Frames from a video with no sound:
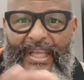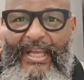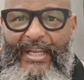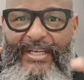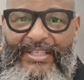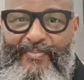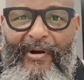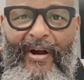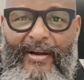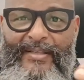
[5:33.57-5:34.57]
in this
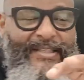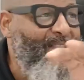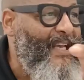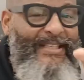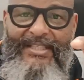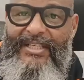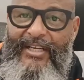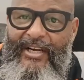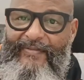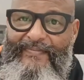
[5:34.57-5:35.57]

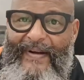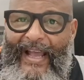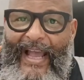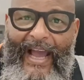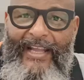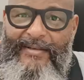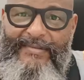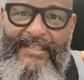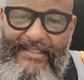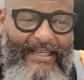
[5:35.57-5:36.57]
prioritization of
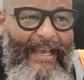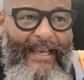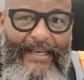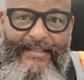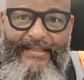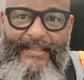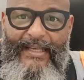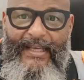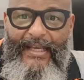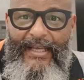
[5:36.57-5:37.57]
items and tasks,
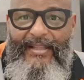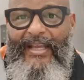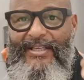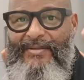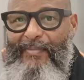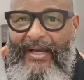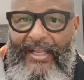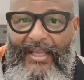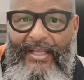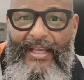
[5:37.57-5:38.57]
there's
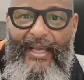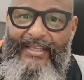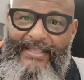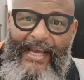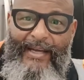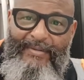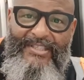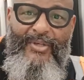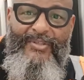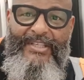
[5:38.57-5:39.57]
money and time
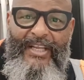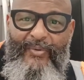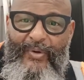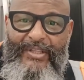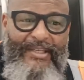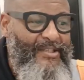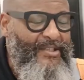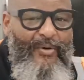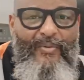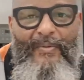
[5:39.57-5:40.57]
associated with this.
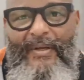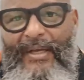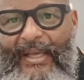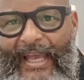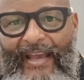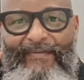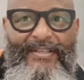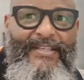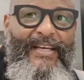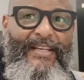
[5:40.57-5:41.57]
So having
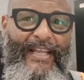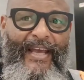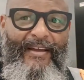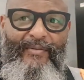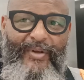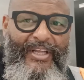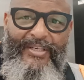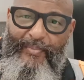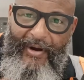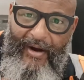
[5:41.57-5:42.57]
said that, we need
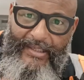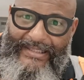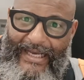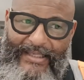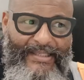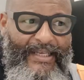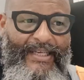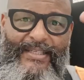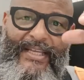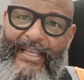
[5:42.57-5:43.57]
to prioritize
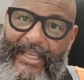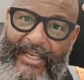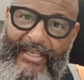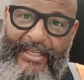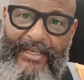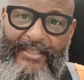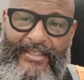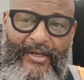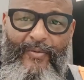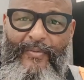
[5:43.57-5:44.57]
things and get it done.
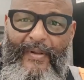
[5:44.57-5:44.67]
So